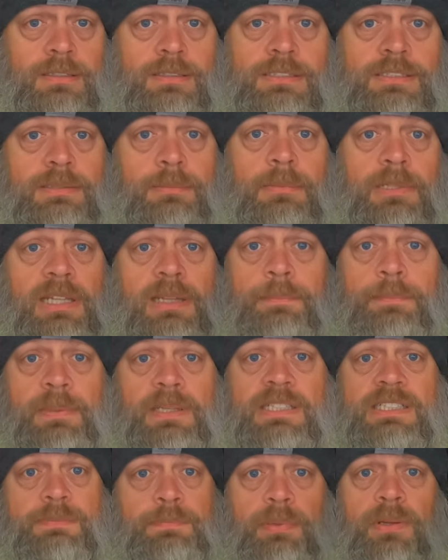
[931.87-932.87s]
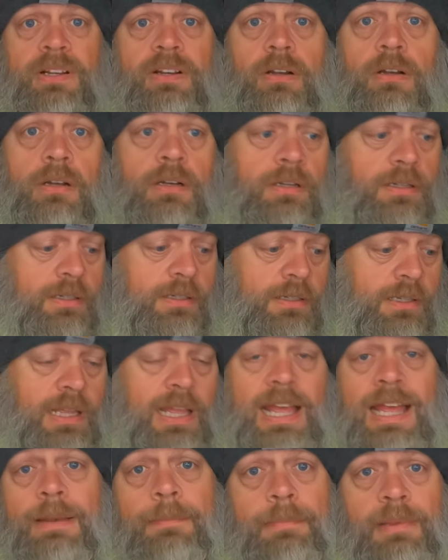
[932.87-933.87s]
some Olympic sprinter?
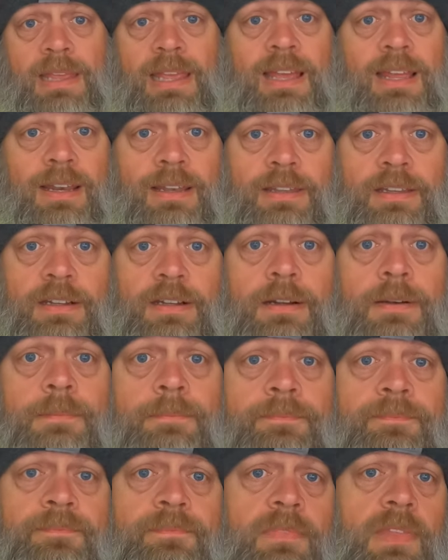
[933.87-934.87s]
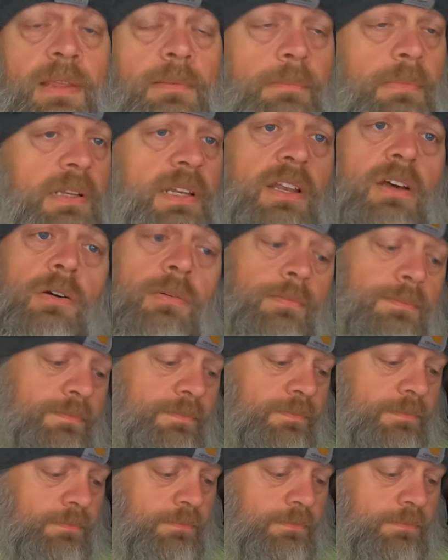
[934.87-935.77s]
I'd be out of there. But nope.